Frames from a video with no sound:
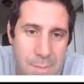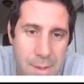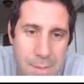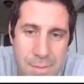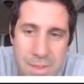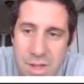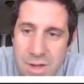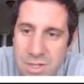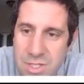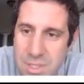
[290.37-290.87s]

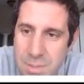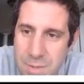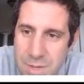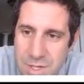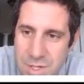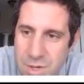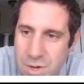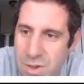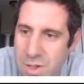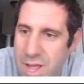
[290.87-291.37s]
Maybe there's some
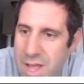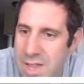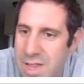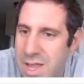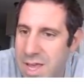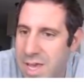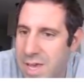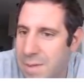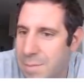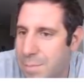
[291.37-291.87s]
internal
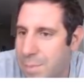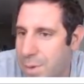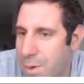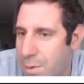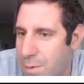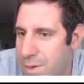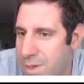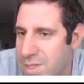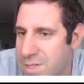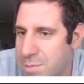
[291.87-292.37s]
headlight
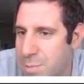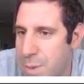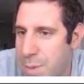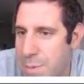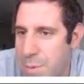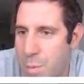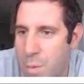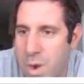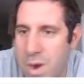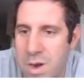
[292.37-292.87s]
components,
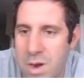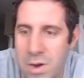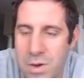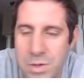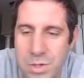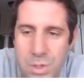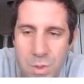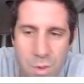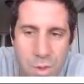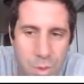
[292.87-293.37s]
maybe one
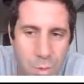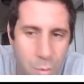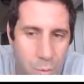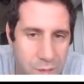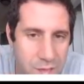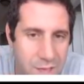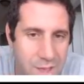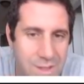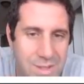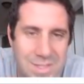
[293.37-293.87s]
or two of the
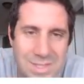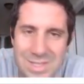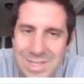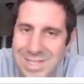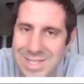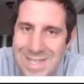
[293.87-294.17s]
wheels.